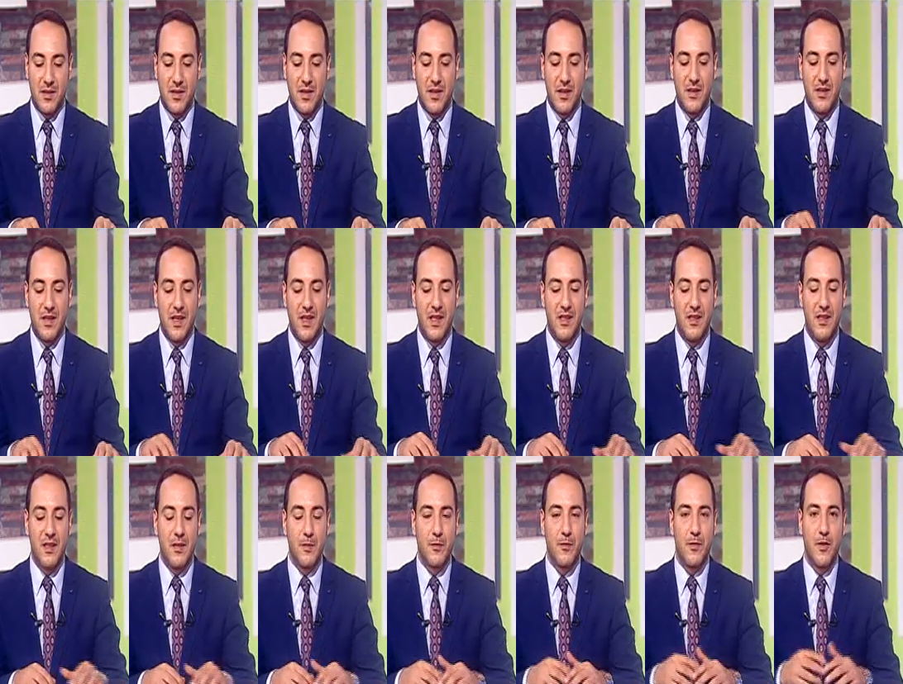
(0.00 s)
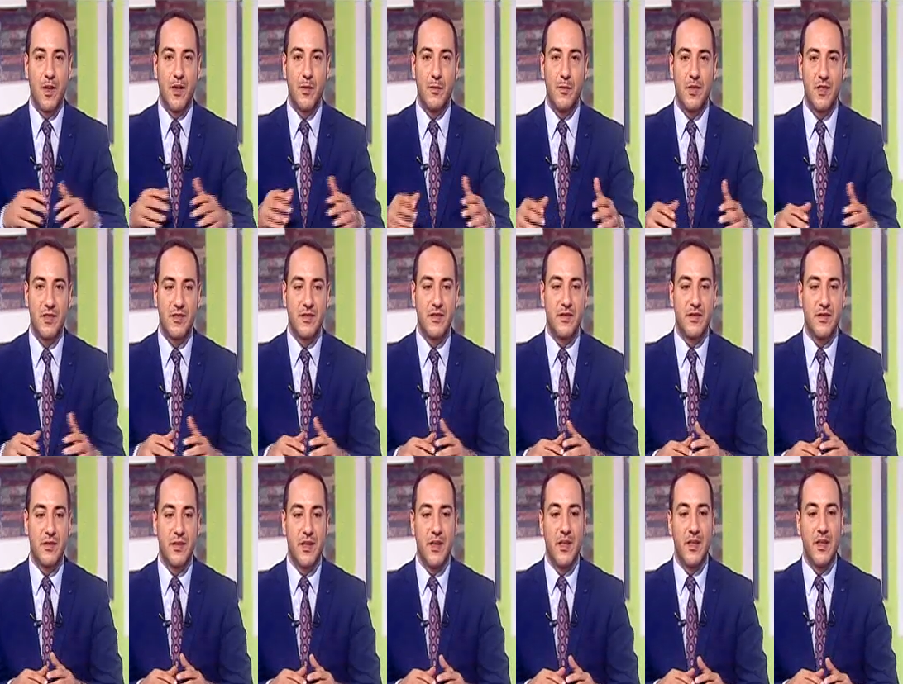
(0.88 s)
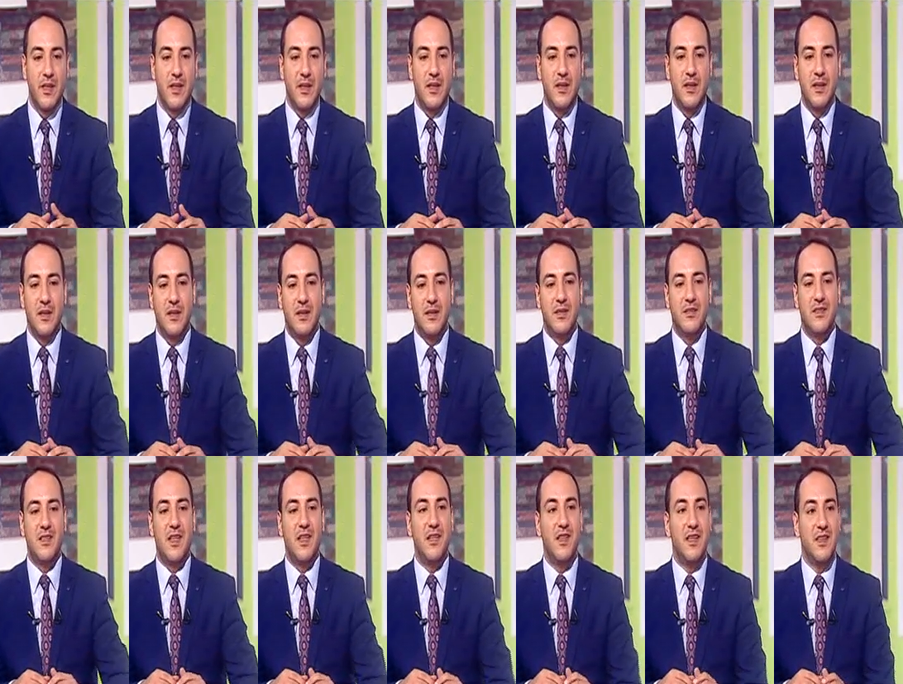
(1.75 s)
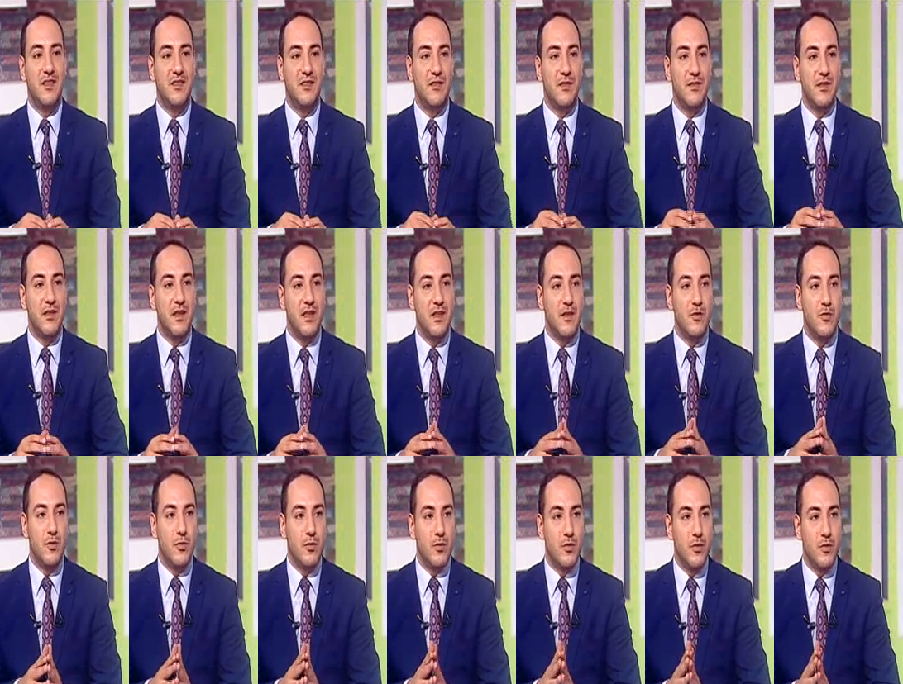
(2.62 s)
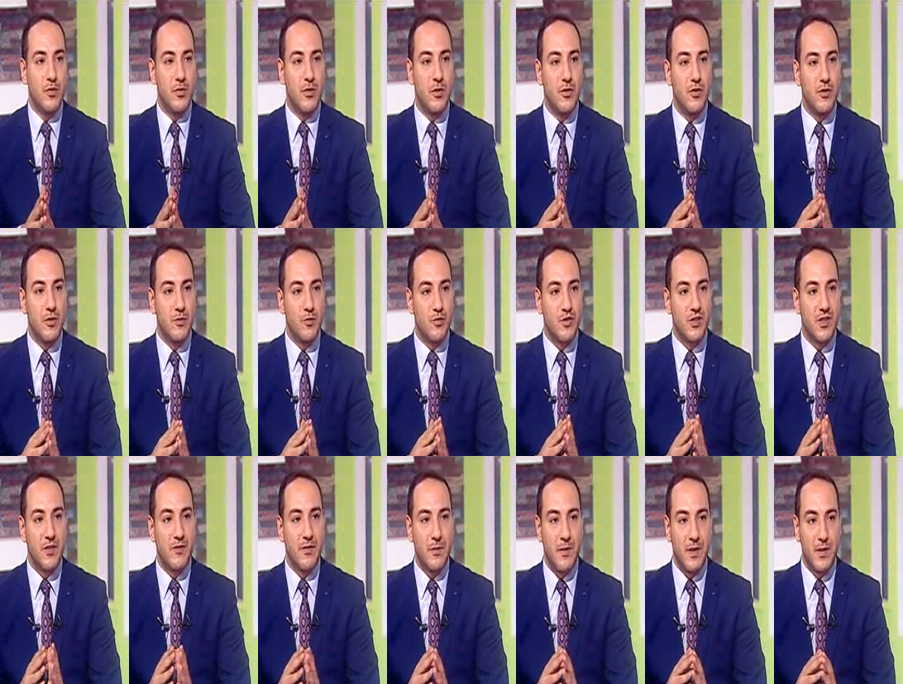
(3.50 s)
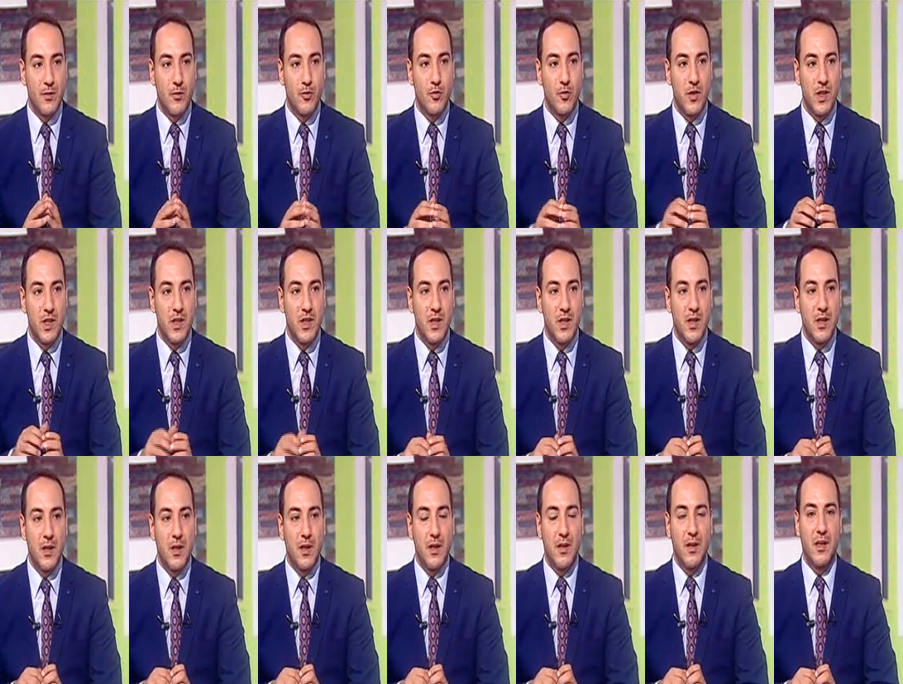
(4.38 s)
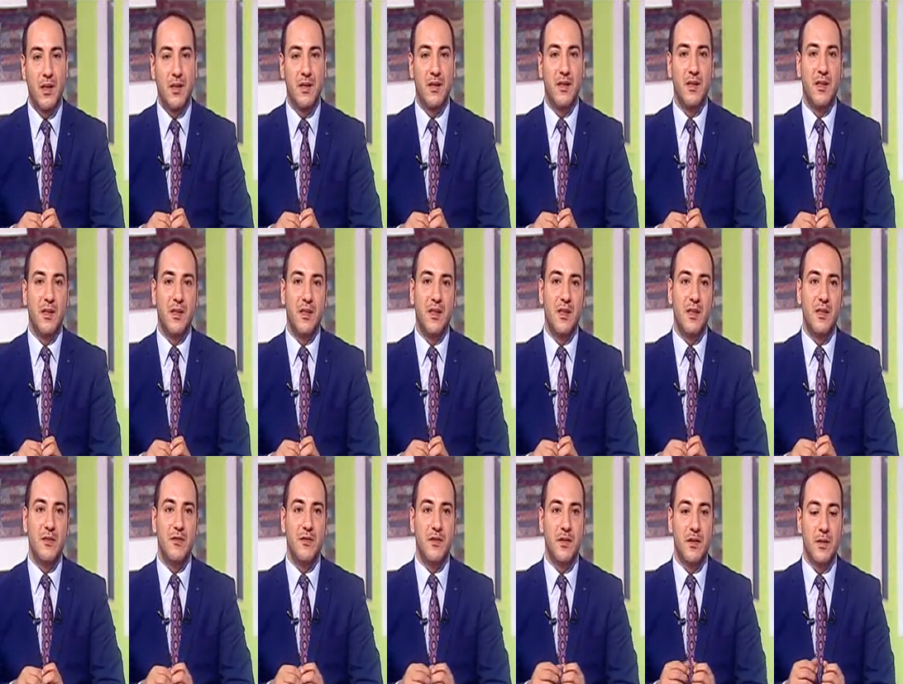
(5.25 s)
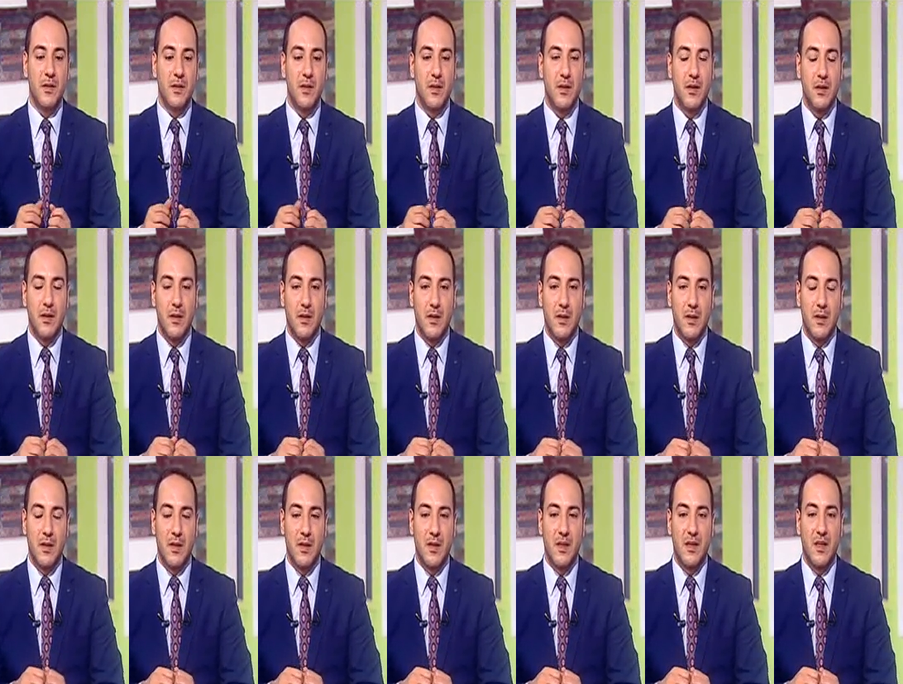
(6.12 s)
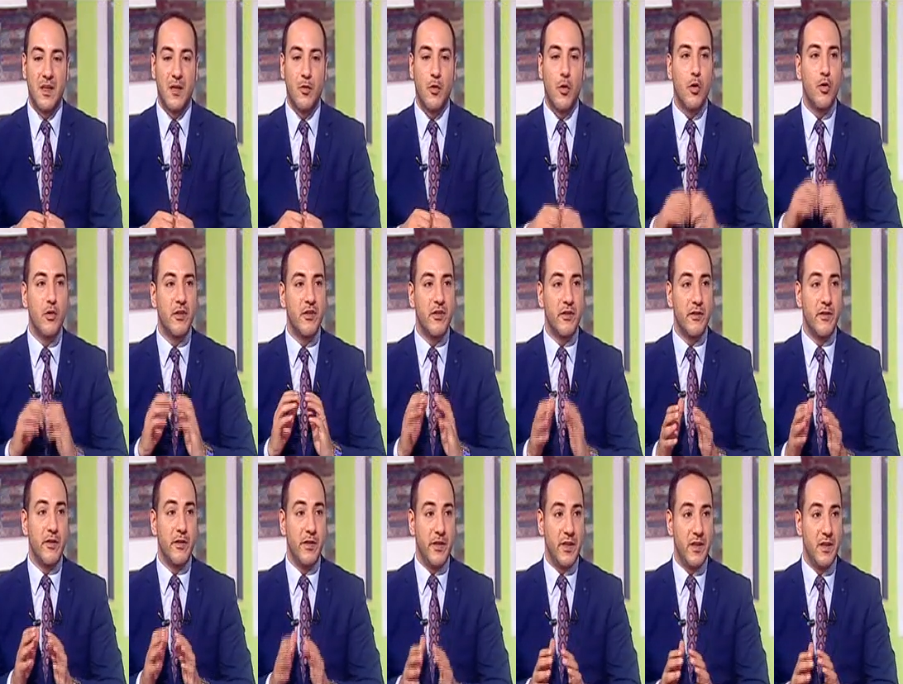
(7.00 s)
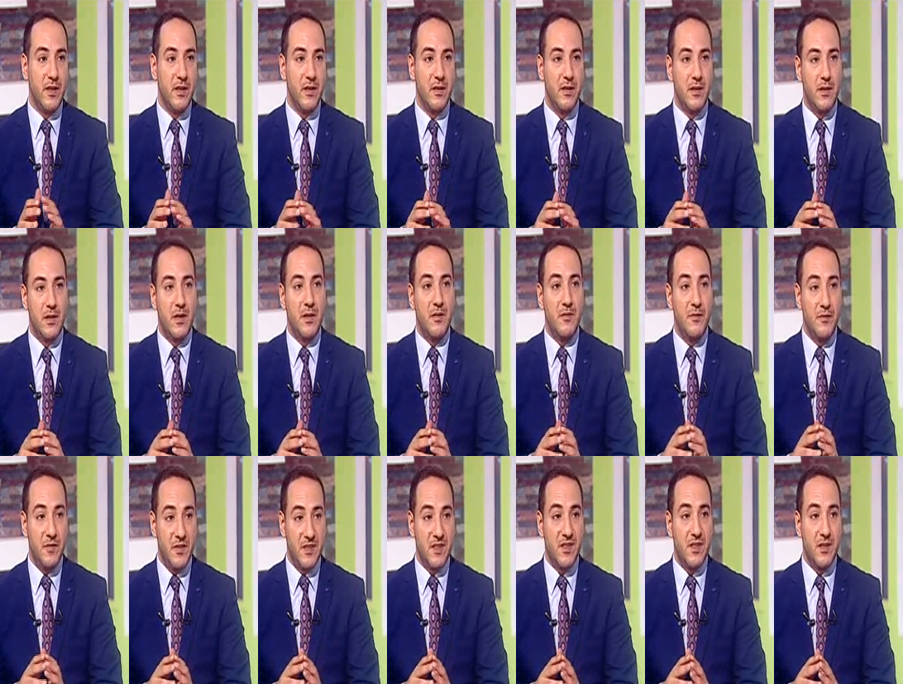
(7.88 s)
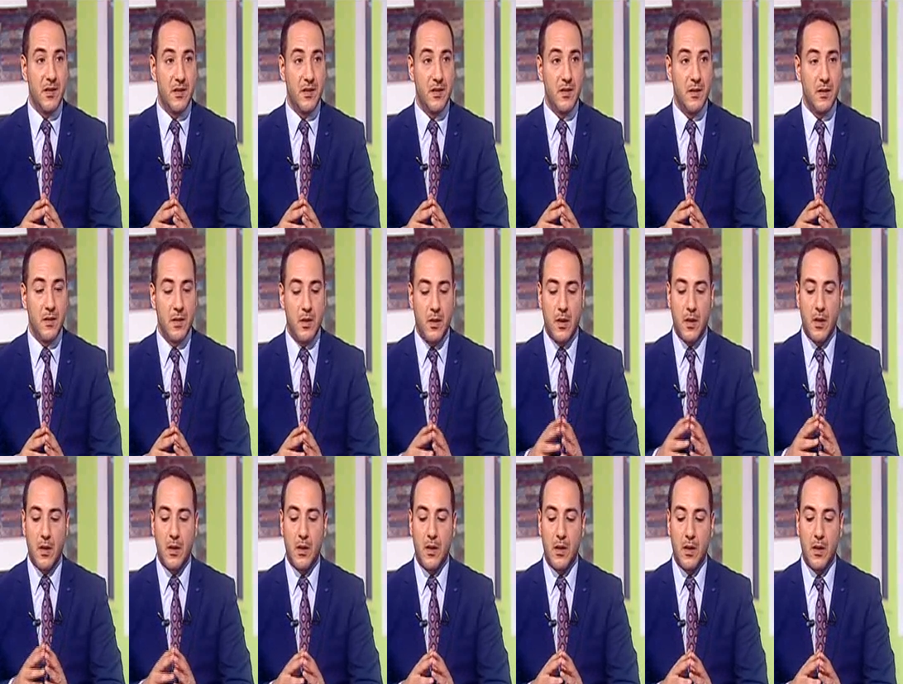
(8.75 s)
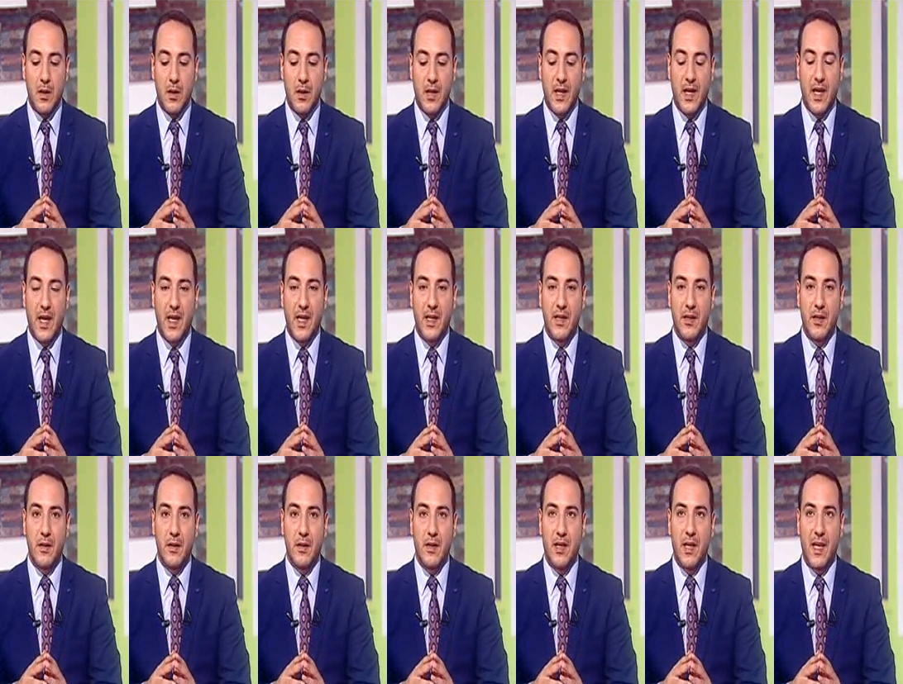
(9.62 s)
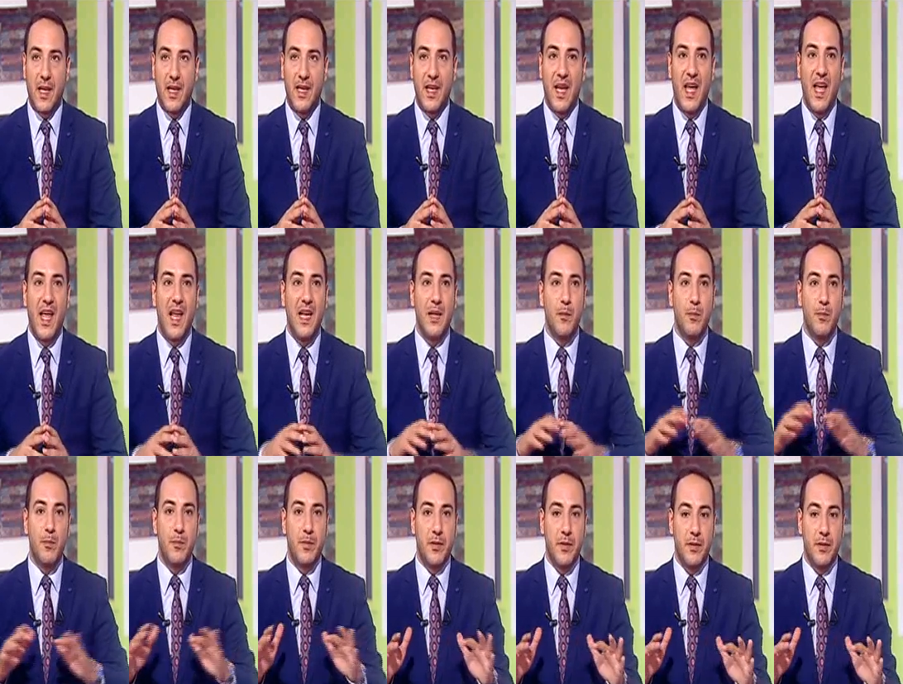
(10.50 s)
the, the, Indian Prime Minister uh, said yesterday to Dr. Mustafa Madbouly yes. that even uh, an ordinary visit uh, can, can help